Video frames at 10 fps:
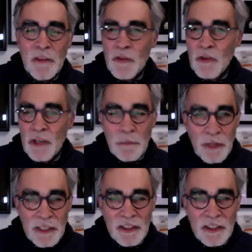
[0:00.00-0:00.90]
30
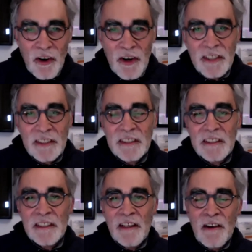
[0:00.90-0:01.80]
plus
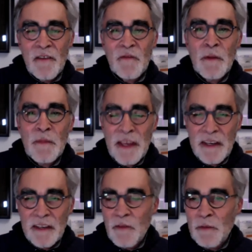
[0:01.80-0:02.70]
artists uh, from
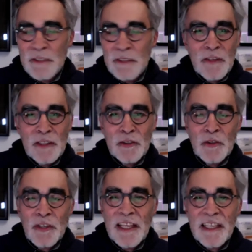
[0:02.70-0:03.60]
that, from 72
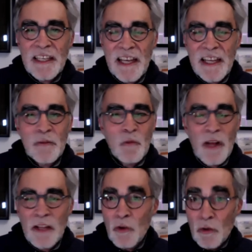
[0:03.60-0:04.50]
to 89.
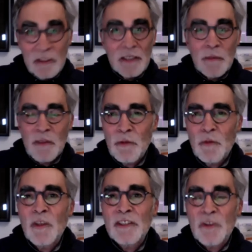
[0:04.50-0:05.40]
Well known, some of the
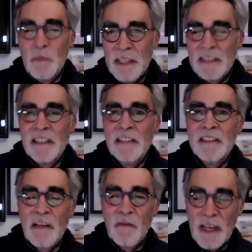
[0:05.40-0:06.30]
ones you mentioned,
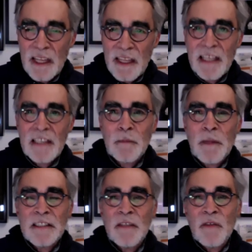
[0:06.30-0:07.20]
John Valadez,
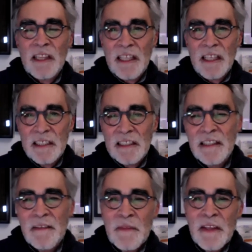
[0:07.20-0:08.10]
Patssi Valdez,
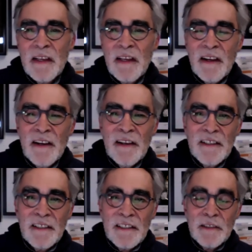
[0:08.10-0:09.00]
uh,
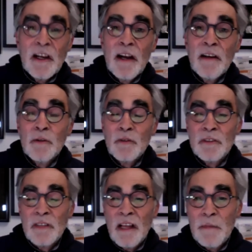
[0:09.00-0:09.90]
uh
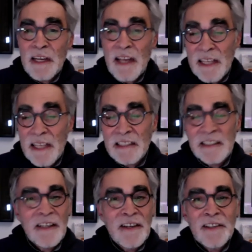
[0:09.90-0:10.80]
Carlos Almaraz.
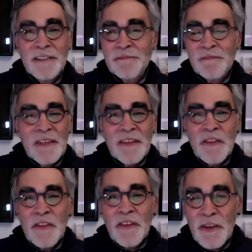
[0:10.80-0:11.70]
Uh,
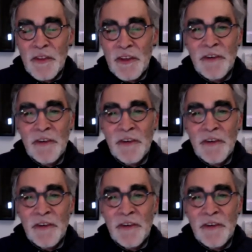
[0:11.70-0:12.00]
they're there